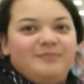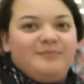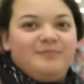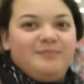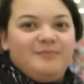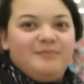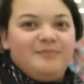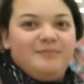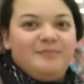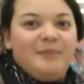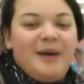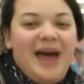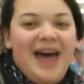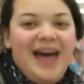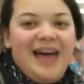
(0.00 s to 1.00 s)
pump
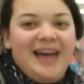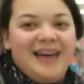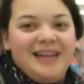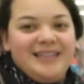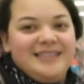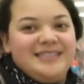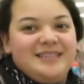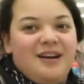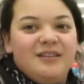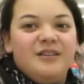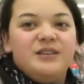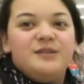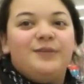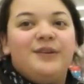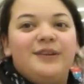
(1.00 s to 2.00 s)
The pads. Are
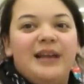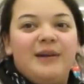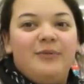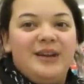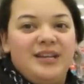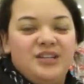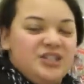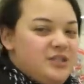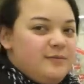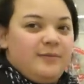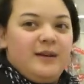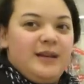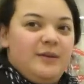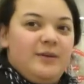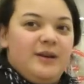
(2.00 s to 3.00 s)
those for oh, like, yeah. just
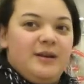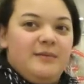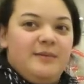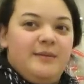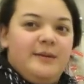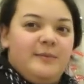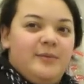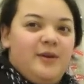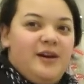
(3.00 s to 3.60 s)
when you wear them in your